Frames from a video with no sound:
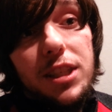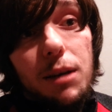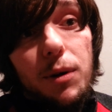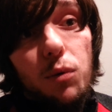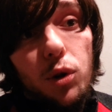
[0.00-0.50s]
It's
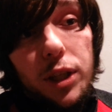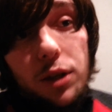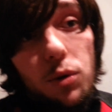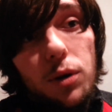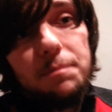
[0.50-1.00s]
going to be really
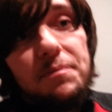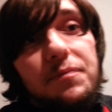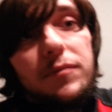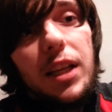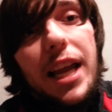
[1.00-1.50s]
cool.
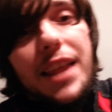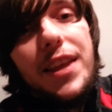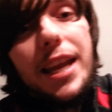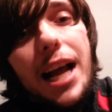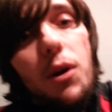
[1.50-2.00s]
And
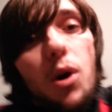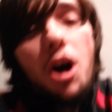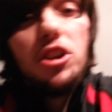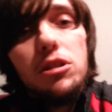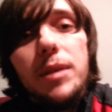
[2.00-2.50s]
then I will
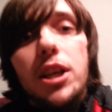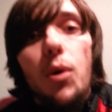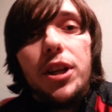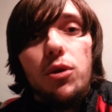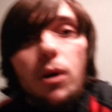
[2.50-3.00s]
also be
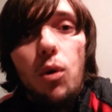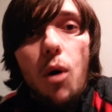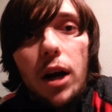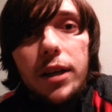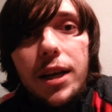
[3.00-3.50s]
going to
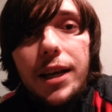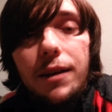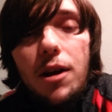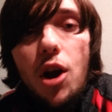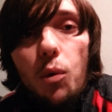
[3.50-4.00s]
Aquatica,
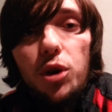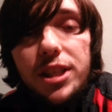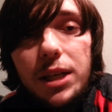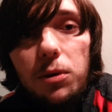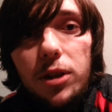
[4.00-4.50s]
where
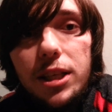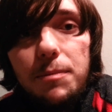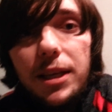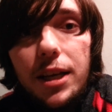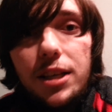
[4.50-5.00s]
SeaWorld is,
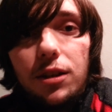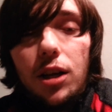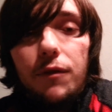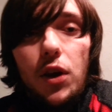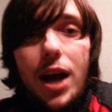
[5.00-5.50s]
because a
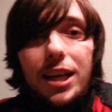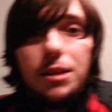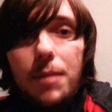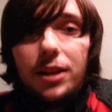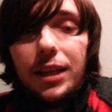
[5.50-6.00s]
lot of you asked
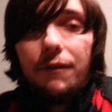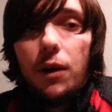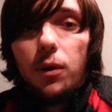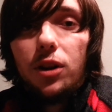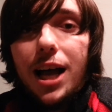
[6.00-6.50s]
about that if I
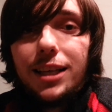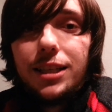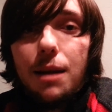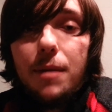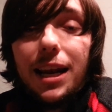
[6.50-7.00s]
went last
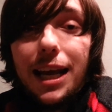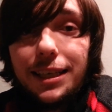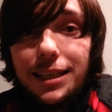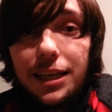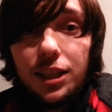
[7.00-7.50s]
time, and I
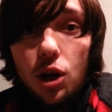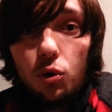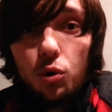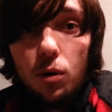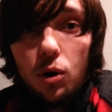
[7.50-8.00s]
didn't go
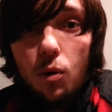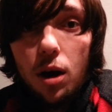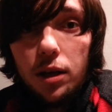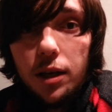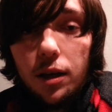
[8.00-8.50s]
to
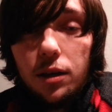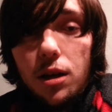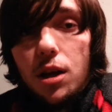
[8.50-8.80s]
Aquatica.